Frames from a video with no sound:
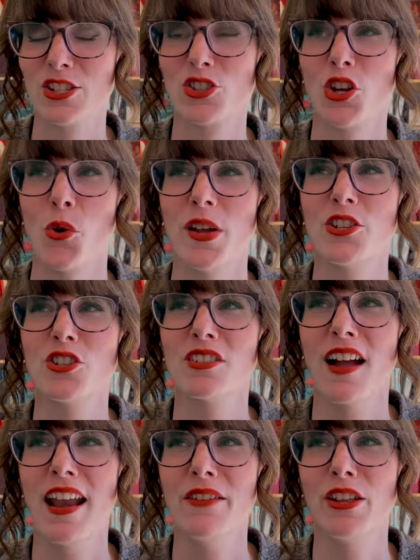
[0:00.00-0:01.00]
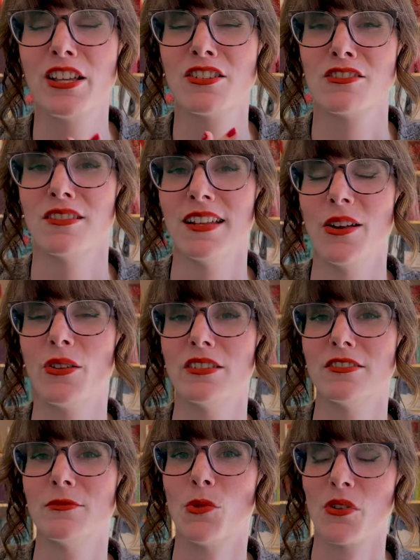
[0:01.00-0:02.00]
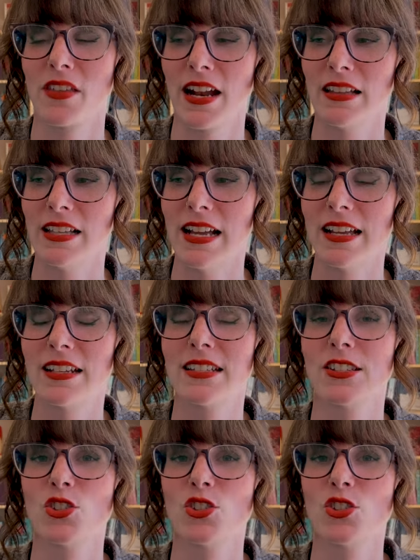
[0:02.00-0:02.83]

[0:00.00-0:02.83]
So it just kind of like stood out a little more than I liked.